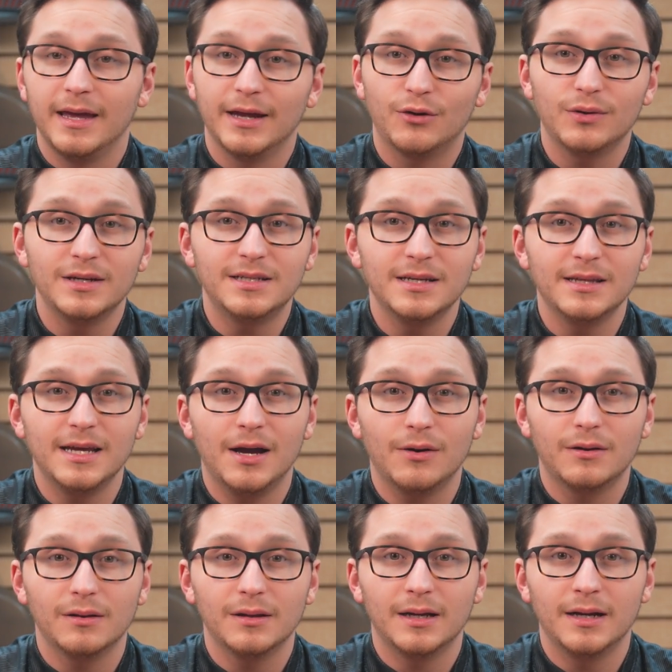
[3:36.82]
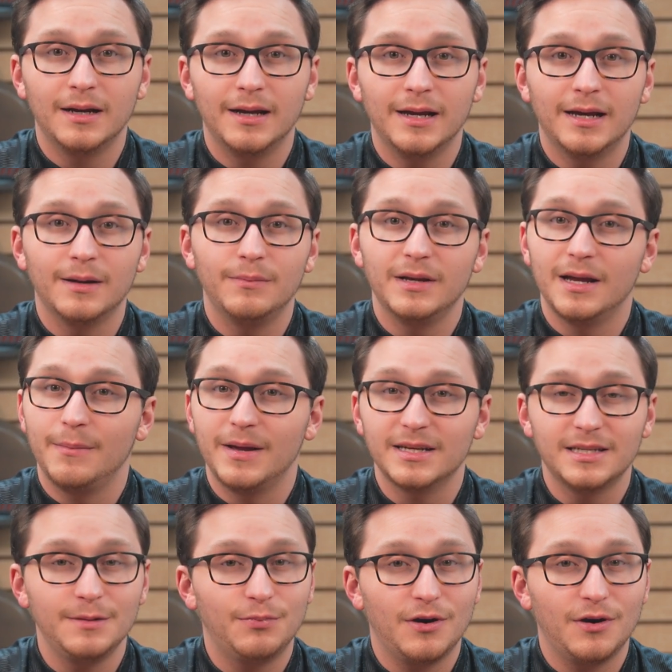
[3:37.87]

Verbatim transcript: Increasing the alkalinity can be a messy